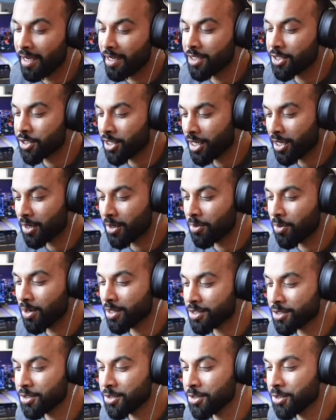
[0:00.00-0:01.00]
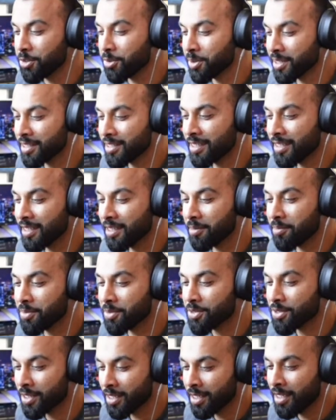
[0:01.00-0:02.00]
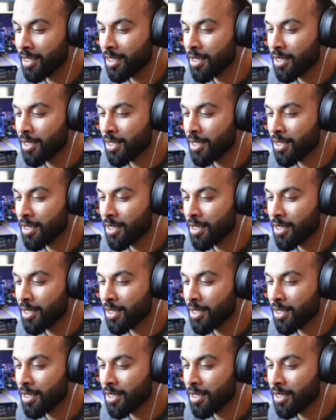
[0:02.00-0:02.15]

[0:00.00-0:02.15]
and share what's new with Teams.